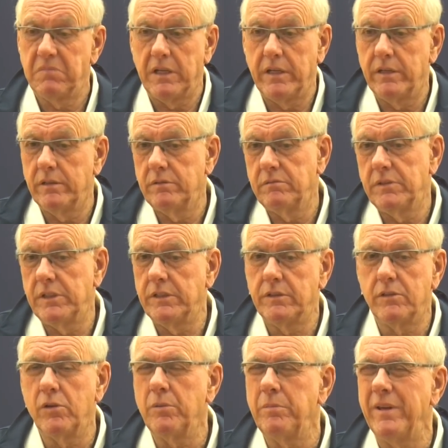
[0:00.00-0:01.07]
And
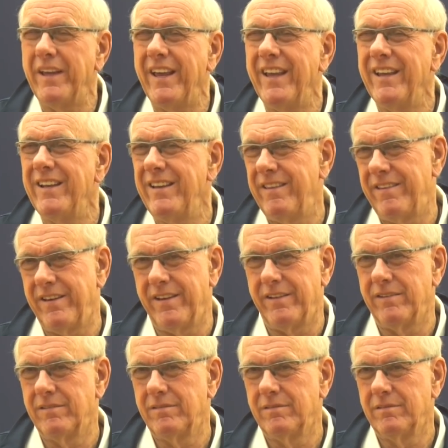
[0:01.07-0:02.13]
it could be anything.
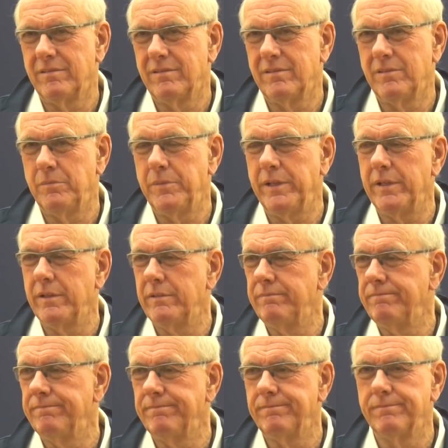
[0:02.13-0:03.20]
It could be
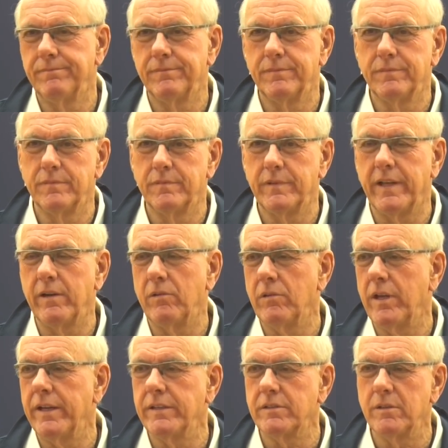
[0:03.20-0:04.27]
they don't
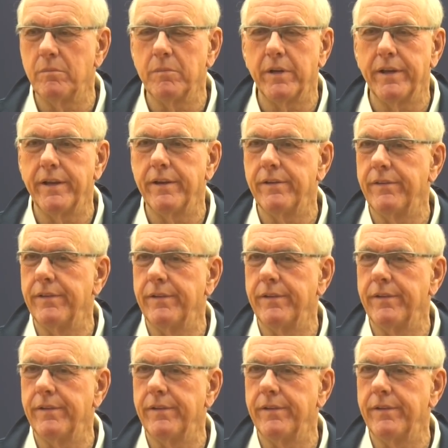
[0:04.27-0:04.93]
like somebody here,